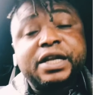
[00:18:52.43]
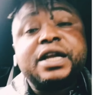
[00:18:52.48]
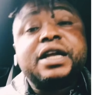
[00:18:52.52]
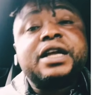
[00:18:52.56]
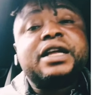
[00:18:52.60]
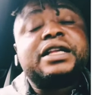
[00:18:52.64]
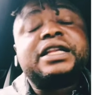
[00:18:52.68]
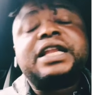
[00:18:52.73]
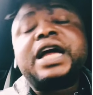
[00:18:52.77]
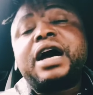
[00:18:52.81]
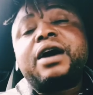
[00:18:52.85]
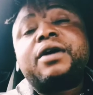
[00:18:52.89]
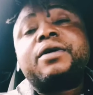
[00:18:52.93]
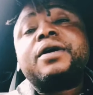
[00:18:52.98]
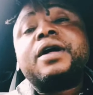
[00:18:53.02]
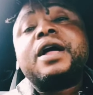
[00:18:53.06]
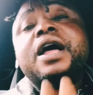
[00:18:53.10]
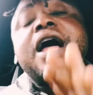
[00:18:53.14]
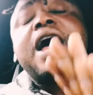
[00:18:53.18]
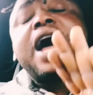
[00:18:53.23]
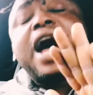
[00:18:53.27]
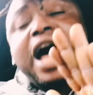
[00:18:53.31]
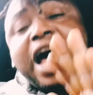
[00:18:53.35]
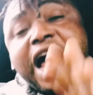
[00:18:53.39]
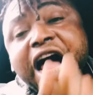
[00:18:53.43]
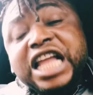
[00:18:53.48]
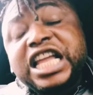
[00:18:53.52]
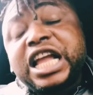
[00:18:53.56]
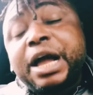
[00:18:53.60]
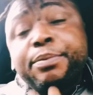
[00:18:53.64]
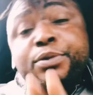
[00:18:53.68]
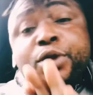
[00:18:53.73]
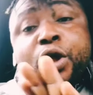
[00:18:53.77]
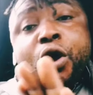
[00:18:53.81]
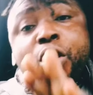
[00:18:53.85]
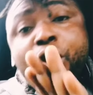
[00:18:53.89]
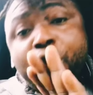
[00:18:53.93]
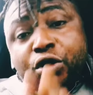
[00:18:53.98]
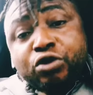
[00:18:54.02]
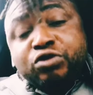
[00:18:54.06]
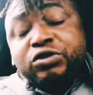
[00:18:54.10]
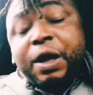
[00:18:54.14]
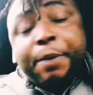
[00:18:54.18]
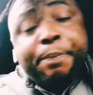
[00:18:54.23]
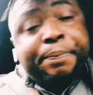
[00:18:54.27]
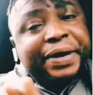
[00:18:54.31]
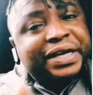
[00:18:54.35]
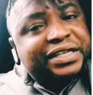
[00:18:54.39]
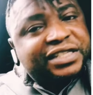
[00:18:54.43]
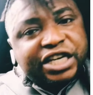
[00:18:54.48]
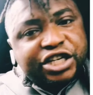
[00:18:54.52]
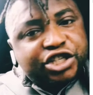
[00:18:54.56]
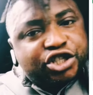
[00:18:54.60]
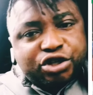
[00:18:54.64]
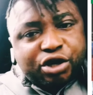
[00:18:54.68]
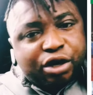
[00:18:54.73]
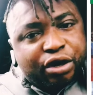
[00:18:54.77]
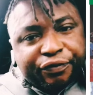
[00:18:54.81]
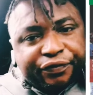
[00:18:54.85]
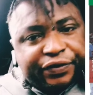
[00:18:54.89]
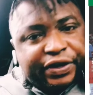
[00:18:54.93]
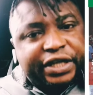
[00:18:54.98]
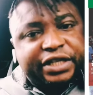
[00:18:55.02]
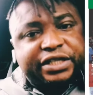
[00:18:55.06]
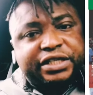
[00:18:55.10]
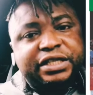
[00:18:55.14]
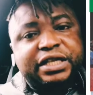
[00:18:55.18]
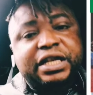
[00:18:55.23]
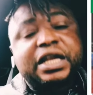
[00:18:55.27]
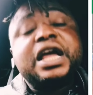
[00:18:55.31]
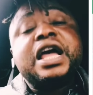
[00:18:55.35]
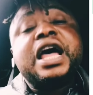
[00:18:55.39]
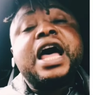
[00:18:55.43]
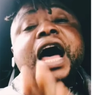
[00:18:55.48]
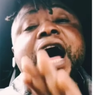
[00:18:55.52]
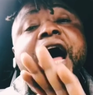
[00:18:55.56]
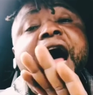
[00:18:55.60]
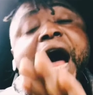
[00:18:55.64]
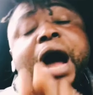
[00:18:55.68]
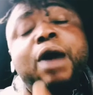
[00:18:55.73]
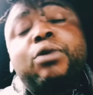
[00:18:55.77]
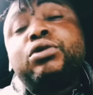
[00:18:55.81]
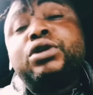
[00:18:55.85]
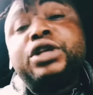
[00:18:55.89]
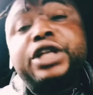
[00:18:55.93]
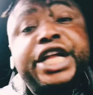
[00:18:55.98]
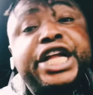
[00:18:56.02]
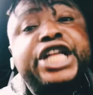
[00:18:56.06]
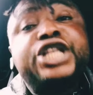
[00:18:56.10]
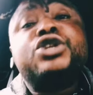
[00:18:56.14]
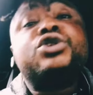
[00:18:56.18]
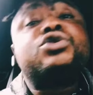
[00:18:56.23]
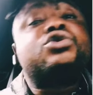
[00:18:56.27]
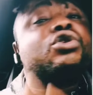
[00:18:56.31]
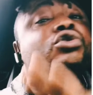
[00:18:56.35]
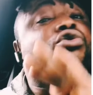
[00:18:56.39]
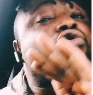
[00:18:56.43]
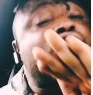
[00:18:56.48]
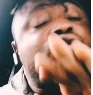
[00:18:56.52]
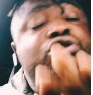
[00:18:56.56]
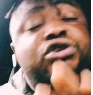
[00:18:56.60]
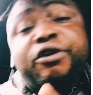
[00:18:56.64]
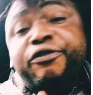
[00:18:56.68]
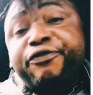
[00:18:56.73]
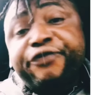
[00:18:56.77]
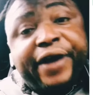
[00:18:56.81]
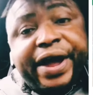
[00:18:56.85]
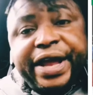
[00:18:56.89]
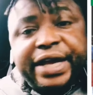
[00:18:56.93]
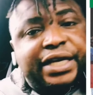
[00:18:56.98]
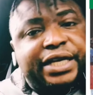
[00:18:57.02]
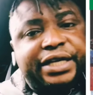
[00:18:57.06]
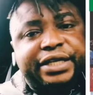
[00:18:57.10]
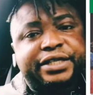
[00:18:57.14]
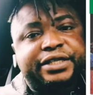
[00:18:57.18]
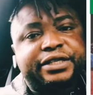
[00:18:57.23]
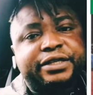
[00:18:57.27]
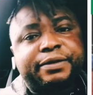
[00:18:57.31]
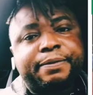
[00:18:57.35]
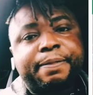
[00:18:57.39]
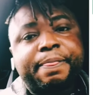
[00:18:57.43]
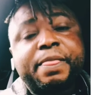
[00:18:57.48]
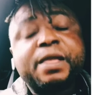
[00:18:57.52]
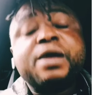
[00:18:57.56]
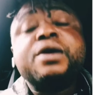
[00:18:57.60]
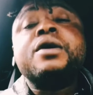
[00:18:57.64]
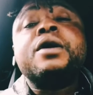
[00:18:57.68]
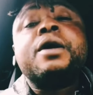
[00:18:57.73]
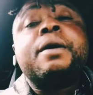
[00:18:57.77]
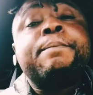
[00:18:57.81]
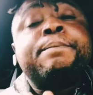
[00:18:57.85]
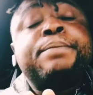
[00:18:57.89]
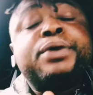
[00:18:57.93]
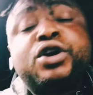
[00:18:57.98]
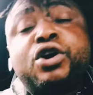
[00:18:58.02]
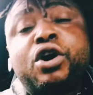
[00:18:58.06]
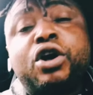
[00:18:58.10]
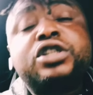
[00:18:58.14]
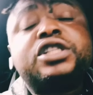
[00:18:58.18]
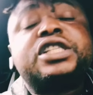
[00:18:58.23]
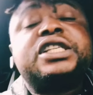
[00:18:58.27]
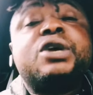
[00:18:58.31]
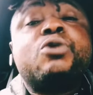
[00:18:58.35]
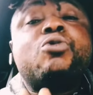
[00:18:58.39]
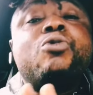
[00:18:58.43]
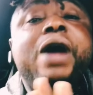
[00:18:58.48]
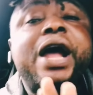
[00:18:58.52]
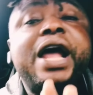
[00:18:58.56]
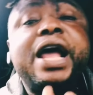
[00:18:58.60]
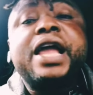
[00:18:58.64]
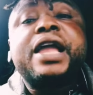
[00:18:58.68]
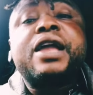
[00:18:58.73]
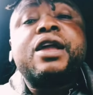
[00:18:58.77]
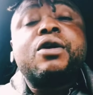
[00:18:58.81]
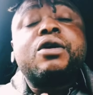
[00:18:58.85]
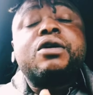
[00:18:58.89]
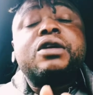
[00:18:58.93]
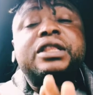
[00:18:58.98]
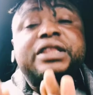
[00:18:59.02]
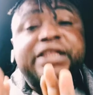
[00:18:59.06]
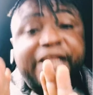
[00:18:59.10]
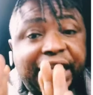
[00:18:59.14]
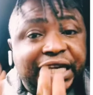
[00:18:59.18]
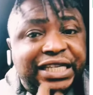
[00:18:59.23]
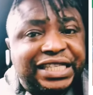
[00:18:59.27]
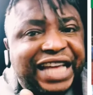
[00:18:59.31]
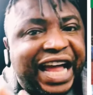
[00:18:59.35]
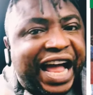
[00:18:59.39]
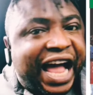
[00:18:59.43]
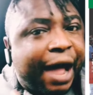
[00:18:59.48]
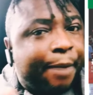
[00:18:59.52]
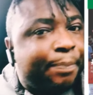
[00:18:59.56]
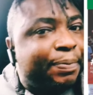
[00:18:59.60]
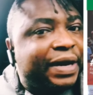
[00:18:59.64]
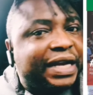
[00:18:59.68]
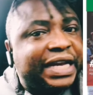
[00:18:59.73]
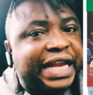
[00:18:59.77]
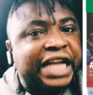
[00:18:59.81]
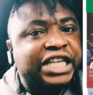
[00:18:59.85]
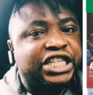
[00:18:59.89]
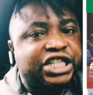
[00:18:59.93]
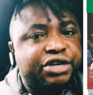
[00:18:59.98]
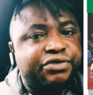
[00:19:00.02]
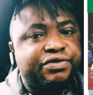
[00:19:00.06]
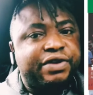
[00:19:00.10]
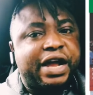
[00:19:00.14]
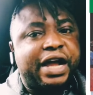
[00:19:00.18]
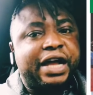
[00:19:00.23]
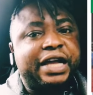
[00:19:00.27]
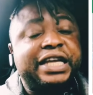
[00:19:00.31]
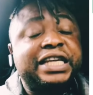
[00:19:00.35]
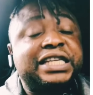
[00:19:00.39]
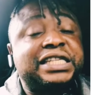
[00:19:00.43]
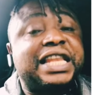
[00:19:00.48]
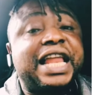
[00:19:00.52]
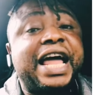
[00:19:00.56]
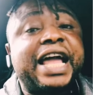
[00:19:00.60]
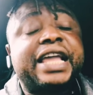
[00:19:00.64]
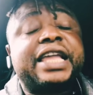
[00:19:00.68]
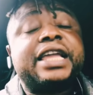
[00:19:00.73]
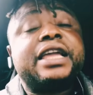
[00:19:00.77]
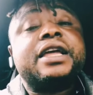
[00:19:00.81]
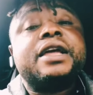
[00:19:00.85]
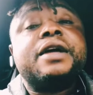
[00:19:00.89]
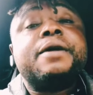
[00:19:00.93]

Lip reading: Now, I am not 100% sure of this. I will need you to do your findings, because the way things are happening in Nigeria is like